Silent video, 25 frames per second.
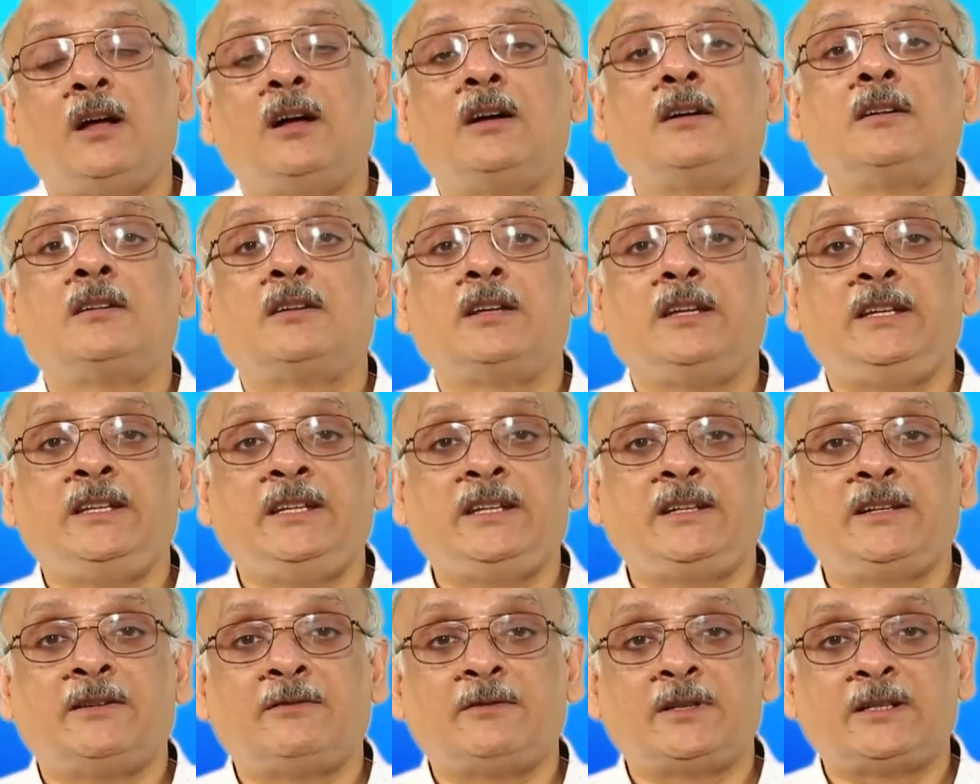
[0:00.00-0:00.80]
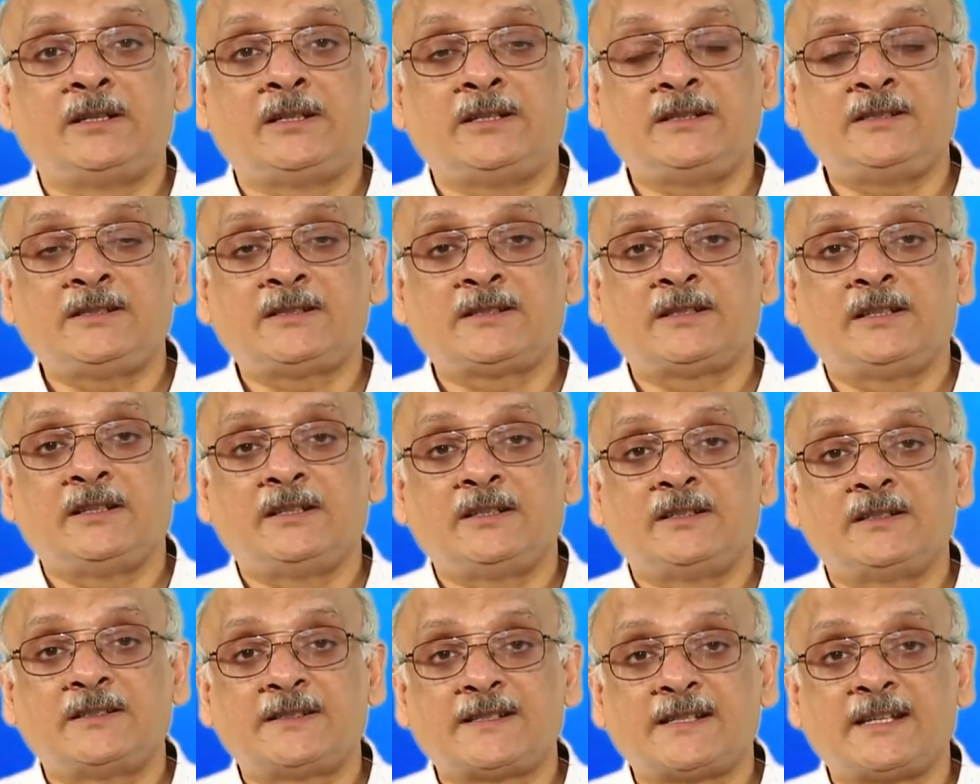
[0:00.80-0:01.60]
a e-governance
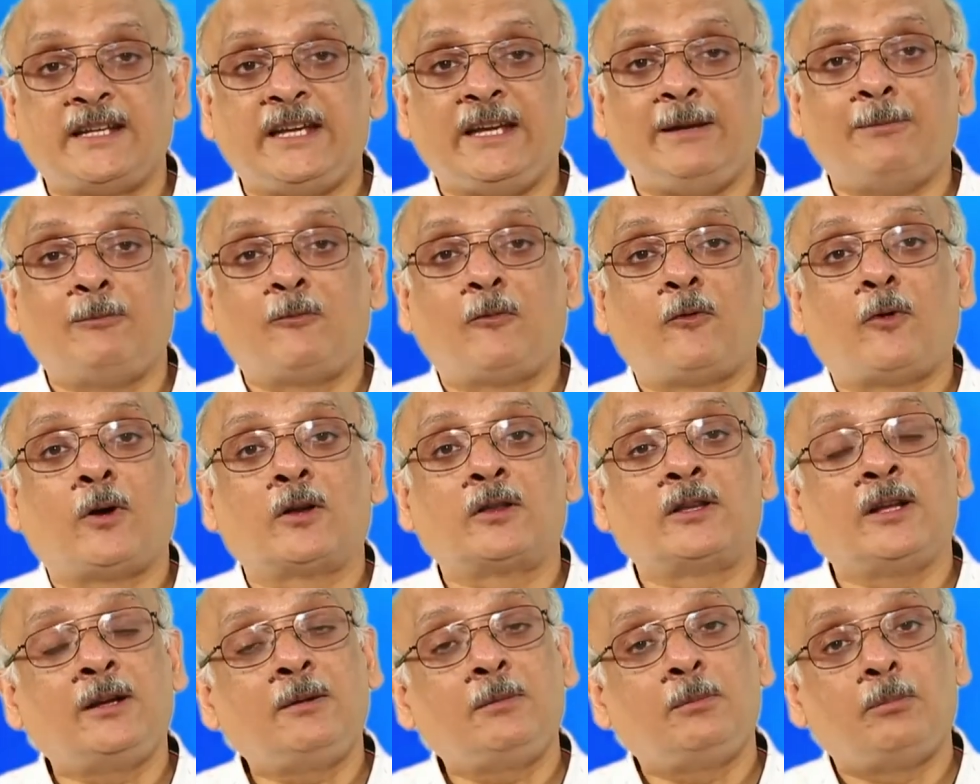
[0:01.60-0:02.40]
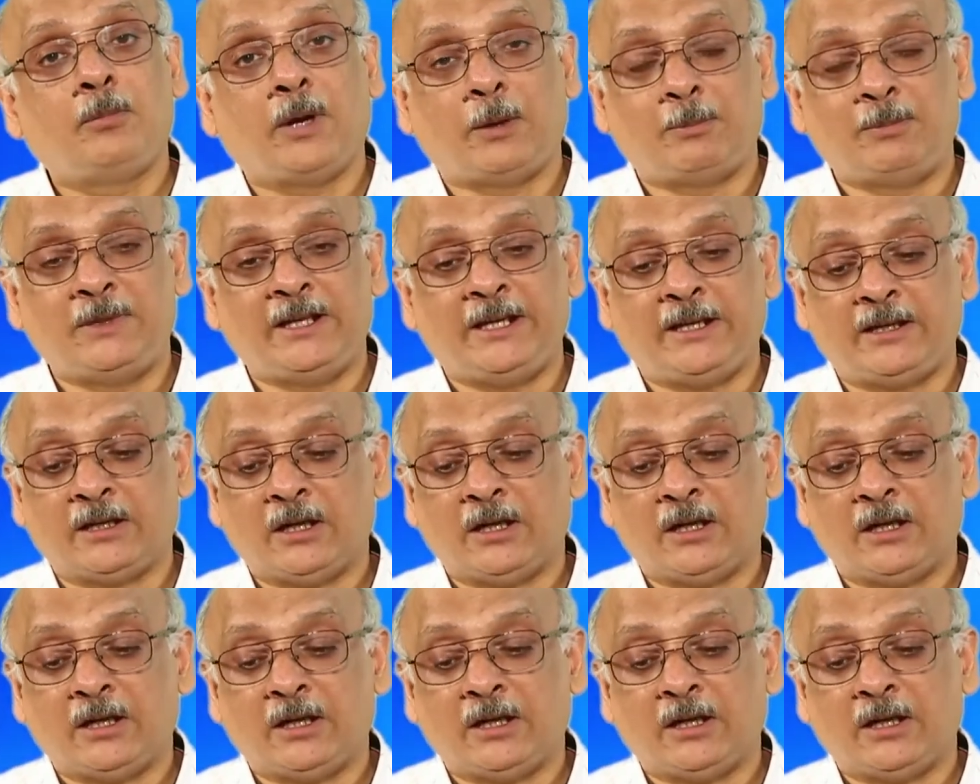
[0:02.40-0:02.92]
scheme for the public.